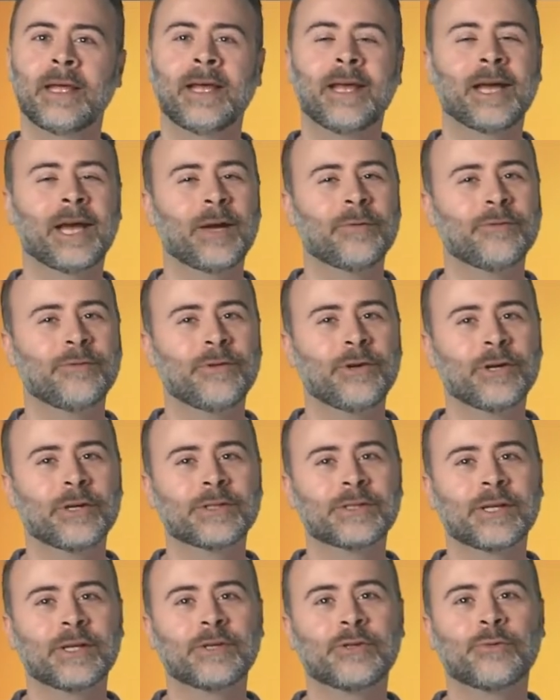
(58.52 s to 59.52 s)
I'm very
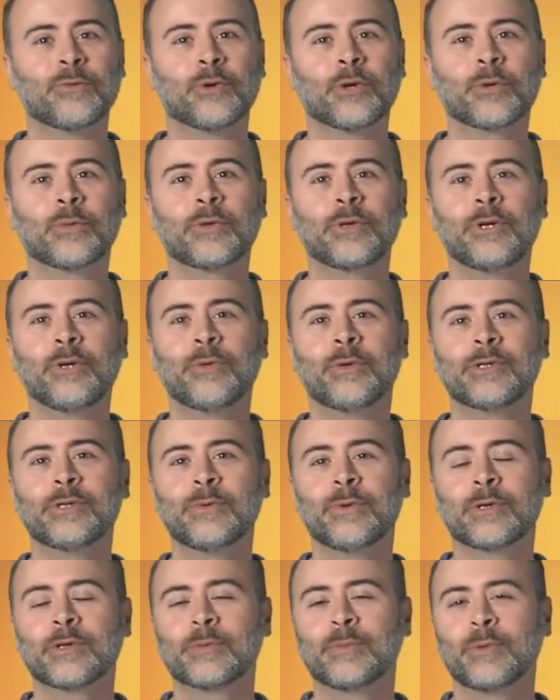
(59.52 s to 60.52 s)
excited to work with you as you
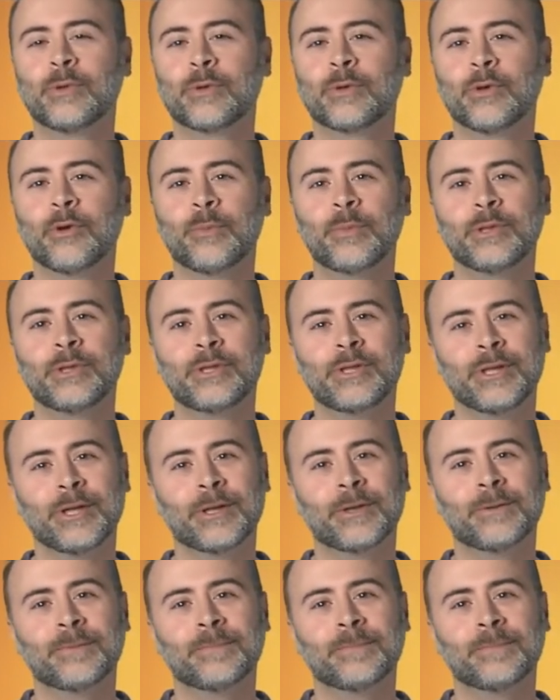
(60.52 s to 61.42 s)
explore OpenGL.